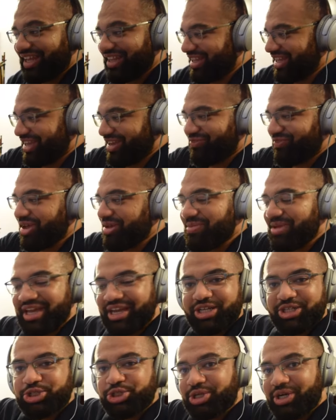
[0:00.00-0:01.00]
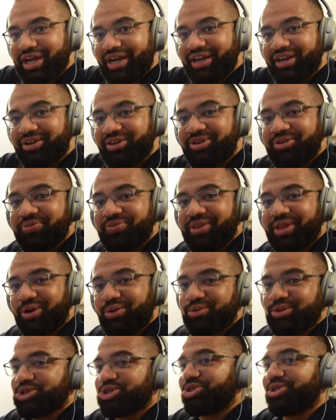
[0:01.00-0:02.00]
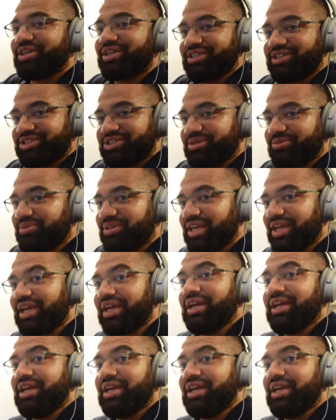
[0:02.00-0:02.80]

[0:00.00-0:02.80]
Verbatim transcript: Like if I make a triangle, that will trigger something.